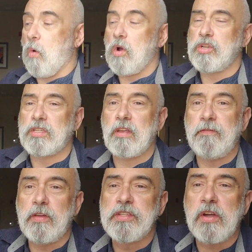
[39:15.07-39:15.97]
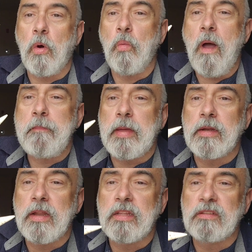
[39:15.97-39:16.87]
gorgeous. It feels like a
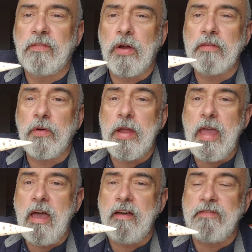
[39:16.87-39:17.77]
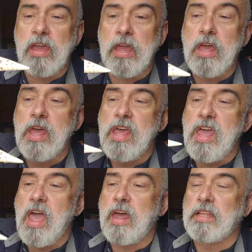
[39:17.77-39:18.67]
weapon. It's very, very heavy.
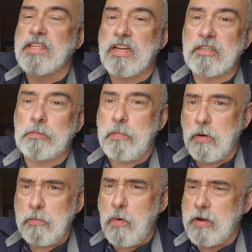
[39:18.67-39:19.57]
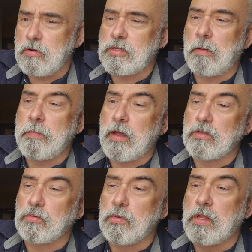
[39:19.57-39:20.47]
And it's like a spear point or something.
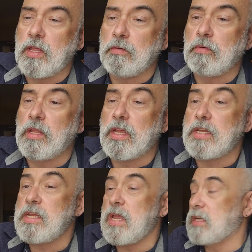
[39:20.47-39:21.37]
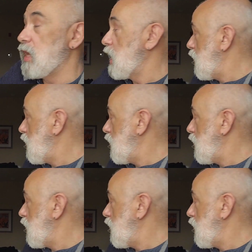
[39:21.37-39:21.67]
It's really, really neat.